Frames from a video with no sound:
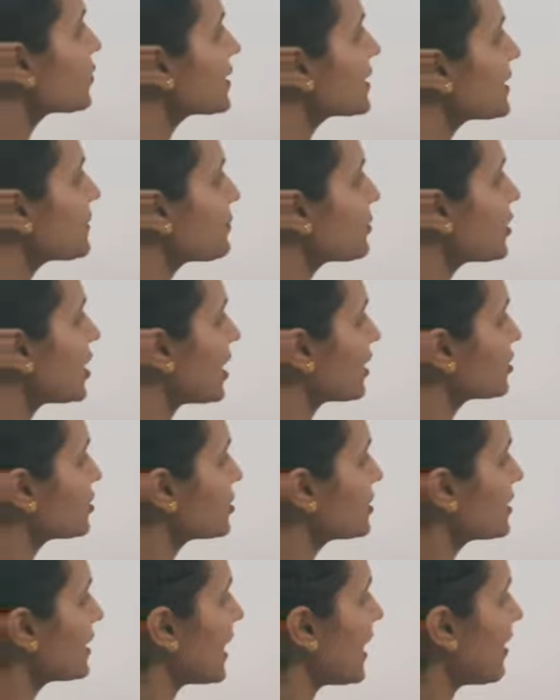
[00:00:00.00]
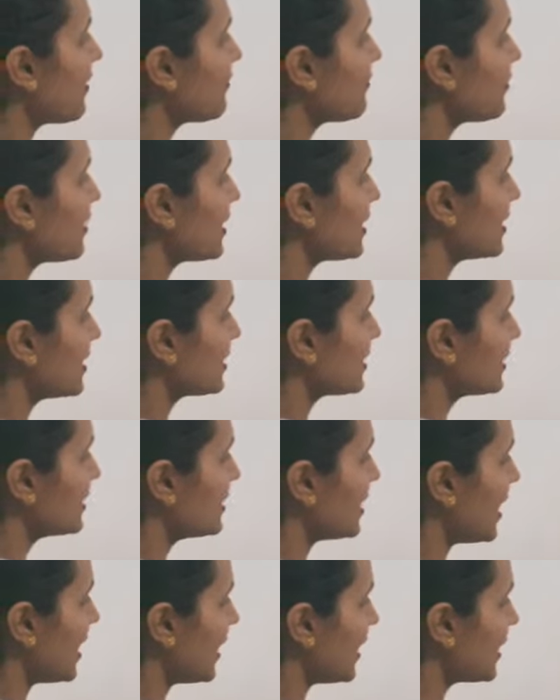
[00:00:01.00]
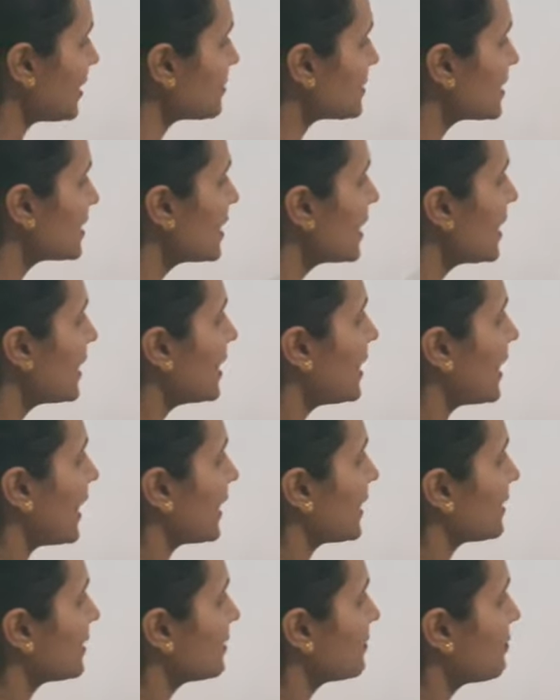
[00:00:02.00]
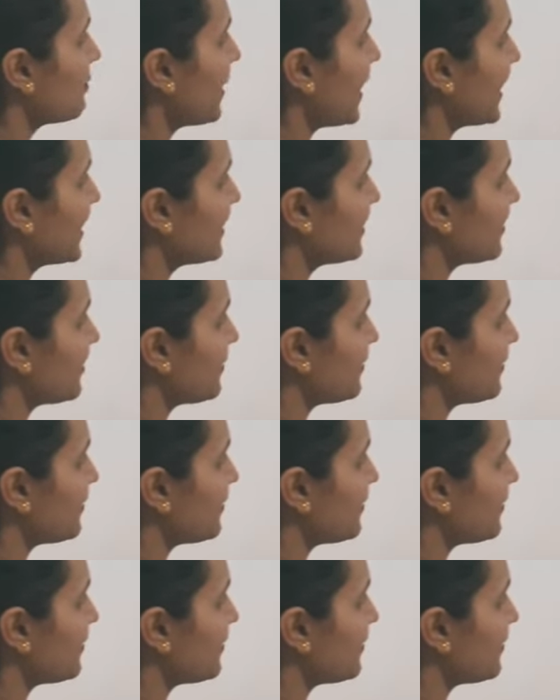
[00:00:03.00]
reproduction have various types like binary